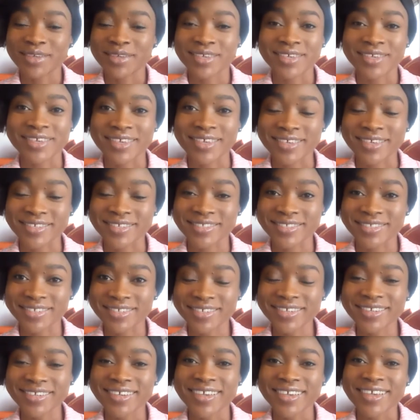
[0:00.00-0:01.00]

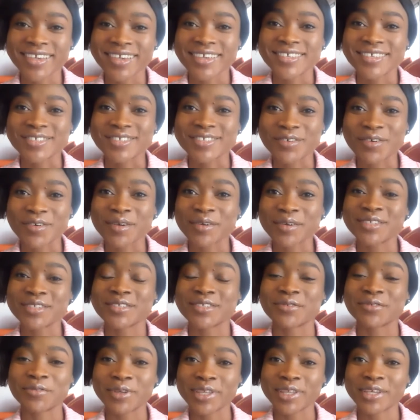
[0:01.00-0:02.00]
EST. So it's
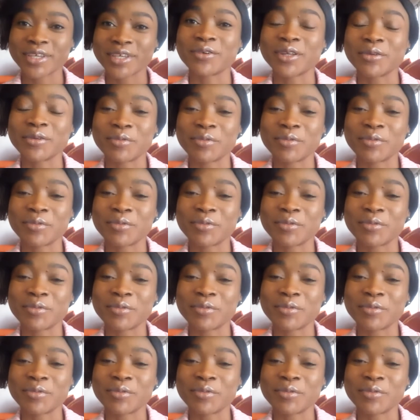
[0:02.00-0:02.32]
really a great